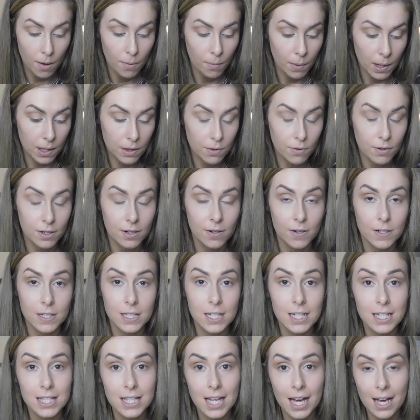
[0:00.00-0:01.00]
Whether or not it
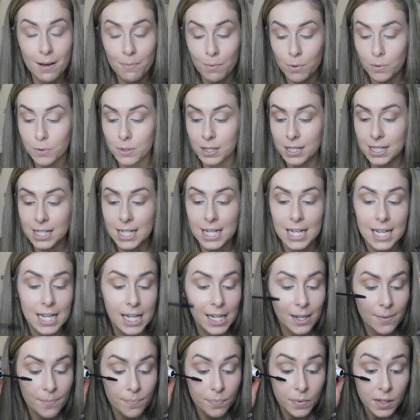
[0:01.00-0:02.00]
does that, we'll
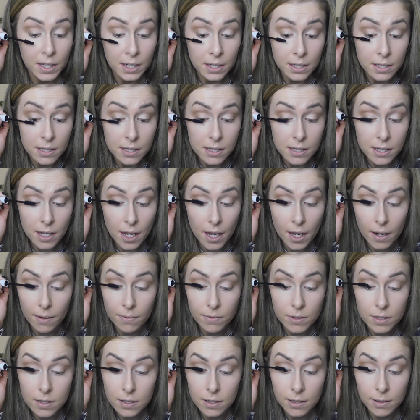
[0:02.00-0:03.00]
see. So
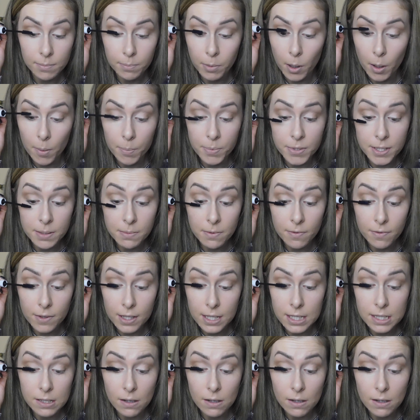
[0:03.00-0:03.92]
I'm just going to pop some of this